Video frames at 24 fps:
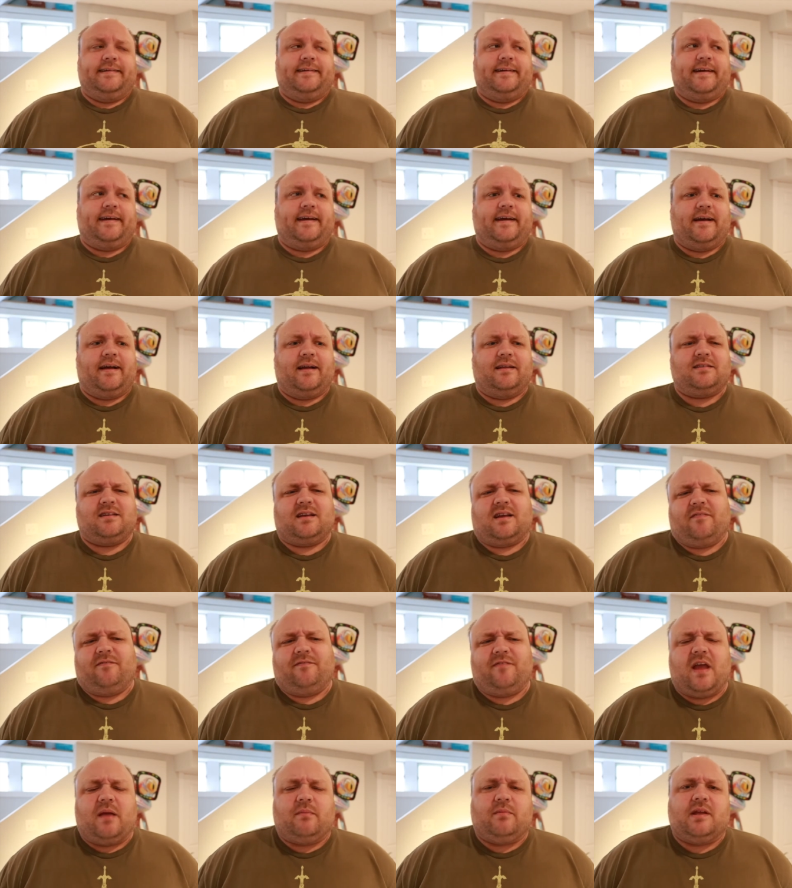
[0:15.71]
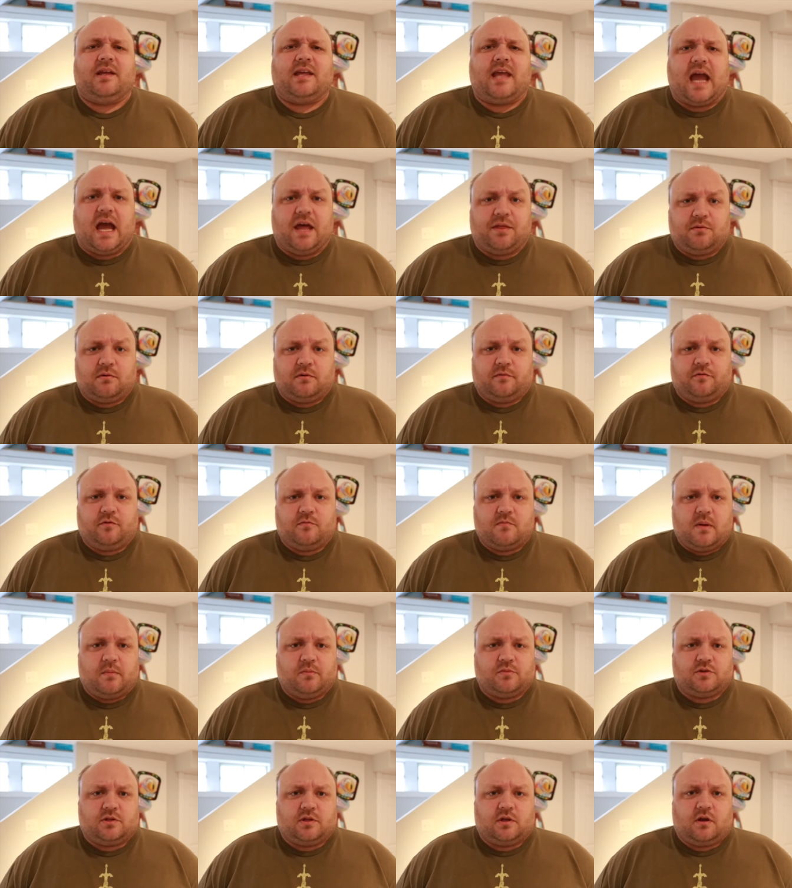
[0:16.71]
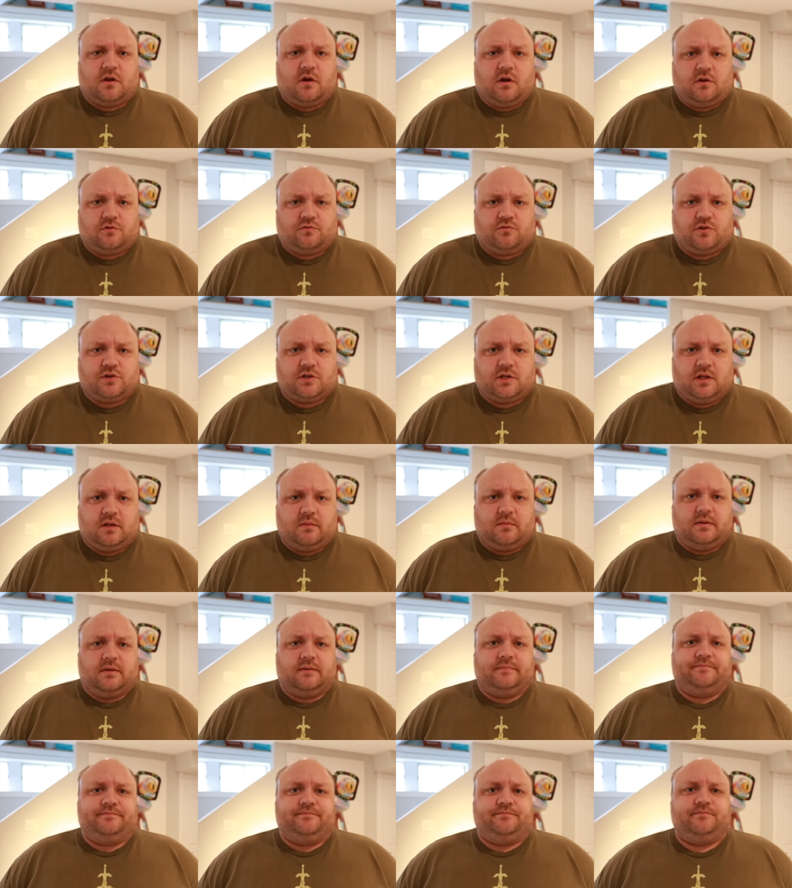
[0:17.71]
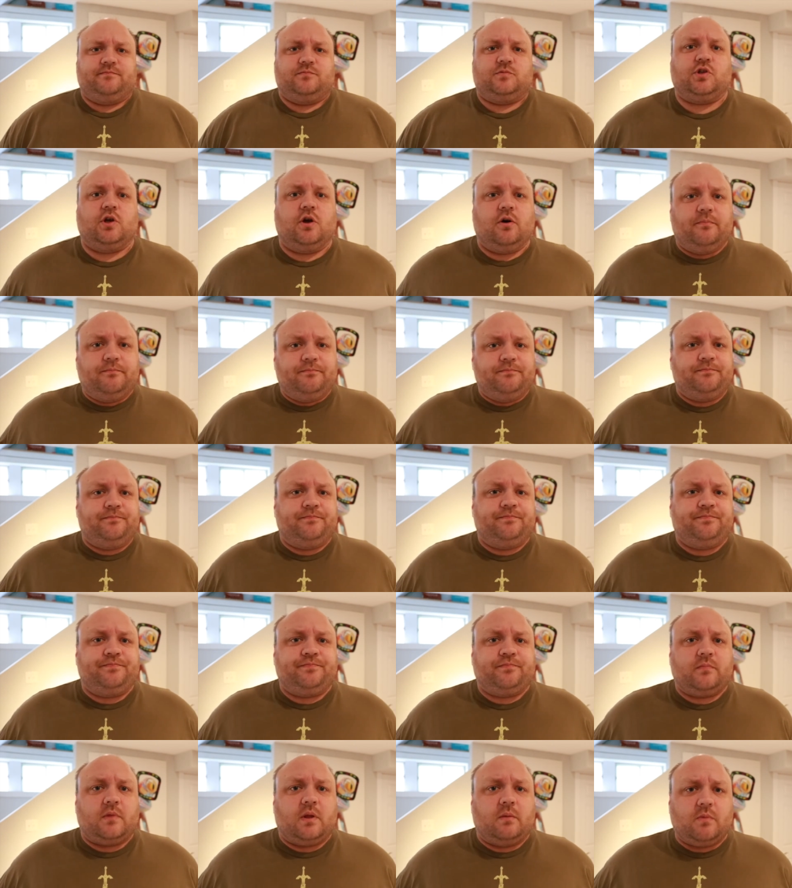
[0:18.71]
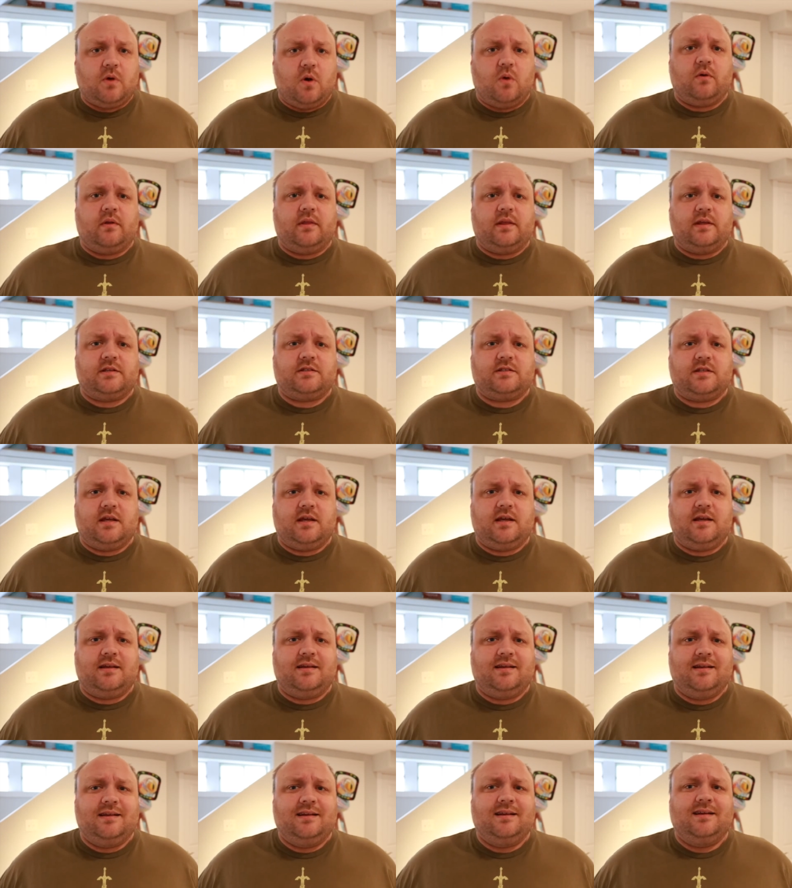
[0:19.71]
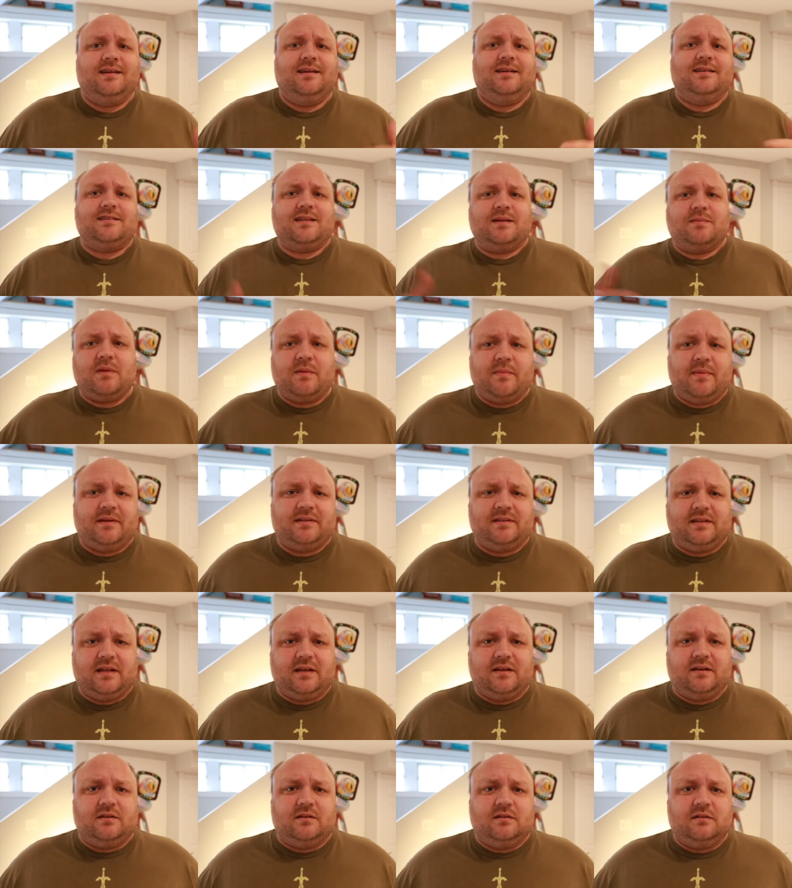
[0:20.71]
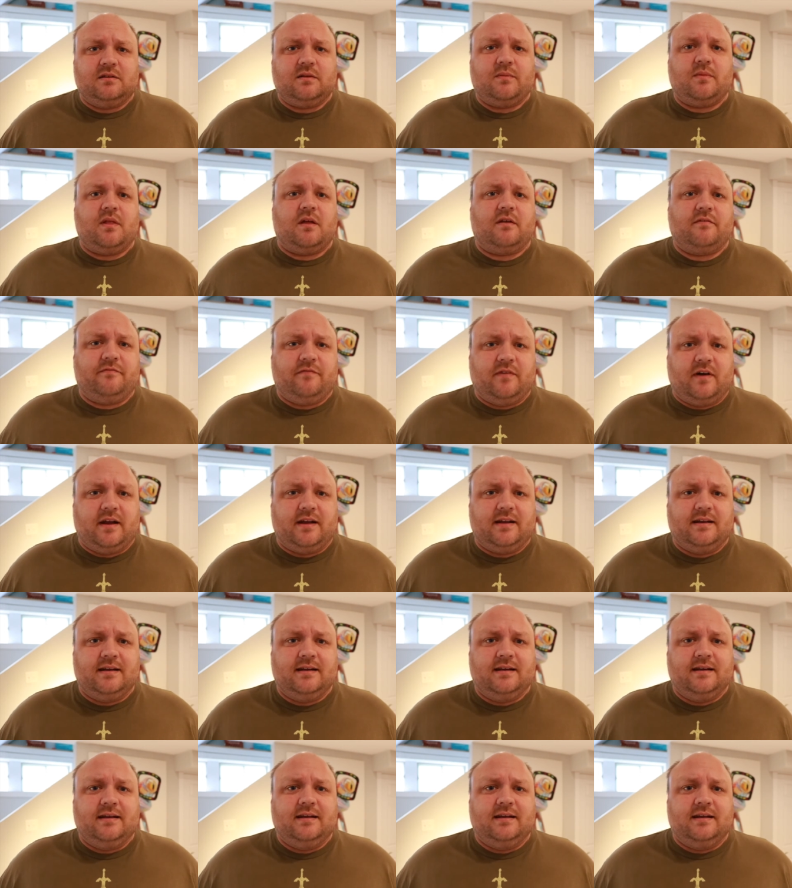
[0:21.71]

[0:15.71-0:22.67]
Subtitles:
It's like a family gathering for members of the Cartridge Club. So I'm going to this thing. It's going to be a big deal. It's going to be a lot of fun.